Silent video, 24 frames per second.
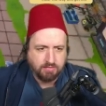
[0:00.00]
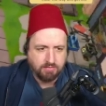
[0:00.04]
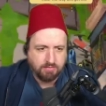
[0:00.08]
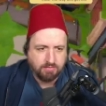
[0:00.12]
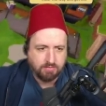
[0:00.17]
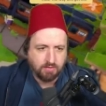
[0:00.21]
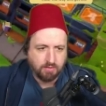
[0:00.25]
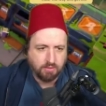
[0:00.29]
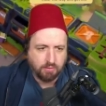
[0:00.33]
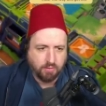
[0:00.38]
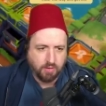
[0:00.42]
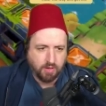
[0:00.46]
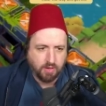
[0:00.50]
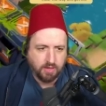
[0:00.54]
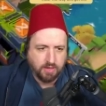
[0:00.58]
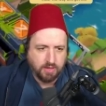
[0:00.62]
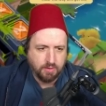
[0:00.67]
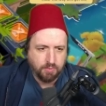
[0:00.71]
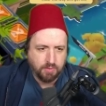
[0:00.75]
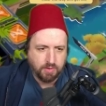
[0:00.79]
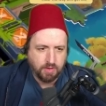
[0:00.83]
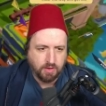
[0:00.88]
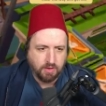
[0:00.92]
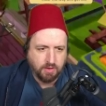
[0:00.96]
So
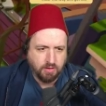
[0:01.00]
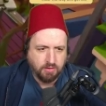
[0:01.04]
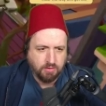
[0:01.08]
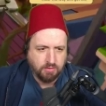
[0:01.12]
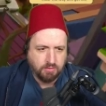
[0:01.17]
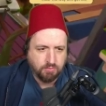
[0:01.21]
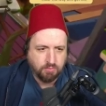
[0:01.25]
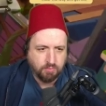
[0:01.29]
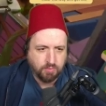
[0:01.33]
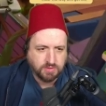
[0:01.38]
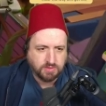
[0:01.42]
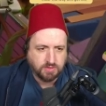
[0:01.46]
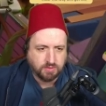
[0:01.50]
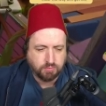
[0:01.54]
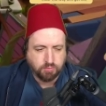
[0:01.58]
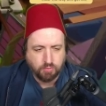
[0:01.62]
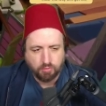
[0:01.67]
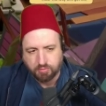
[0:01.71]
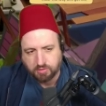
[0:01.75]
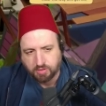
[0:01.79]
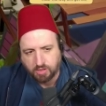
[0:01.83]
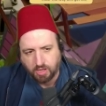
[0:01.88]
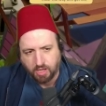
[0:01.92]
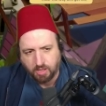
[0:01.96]
here we are. We just
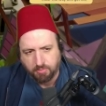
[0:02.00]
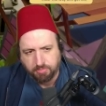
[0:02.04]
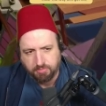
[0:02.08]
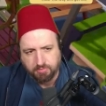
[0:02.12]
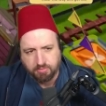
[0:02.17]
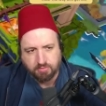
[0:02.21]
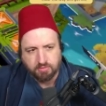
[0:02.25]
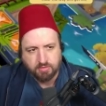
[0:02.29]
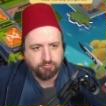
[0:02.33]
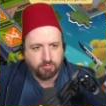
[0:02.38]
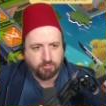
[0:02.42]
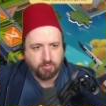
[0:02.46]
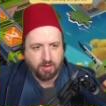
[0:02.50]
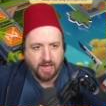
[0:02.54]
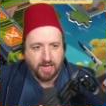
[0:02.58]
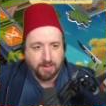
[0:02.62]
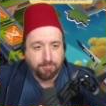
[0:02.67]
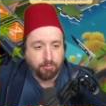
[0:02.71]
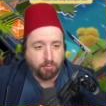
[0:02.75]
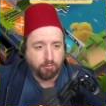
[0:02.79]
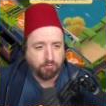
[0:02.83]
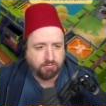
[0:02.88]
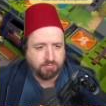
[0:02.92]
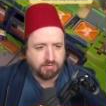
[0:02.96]
woke up from
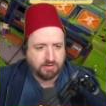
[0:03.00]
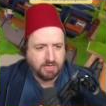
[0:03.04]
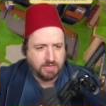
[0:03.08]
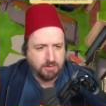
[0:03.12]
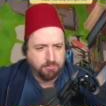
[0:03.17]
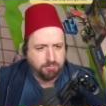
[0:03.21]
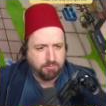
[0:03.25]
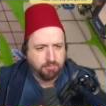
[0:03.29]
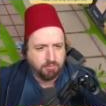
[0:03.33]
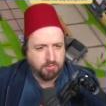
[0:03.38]
hypo sleep.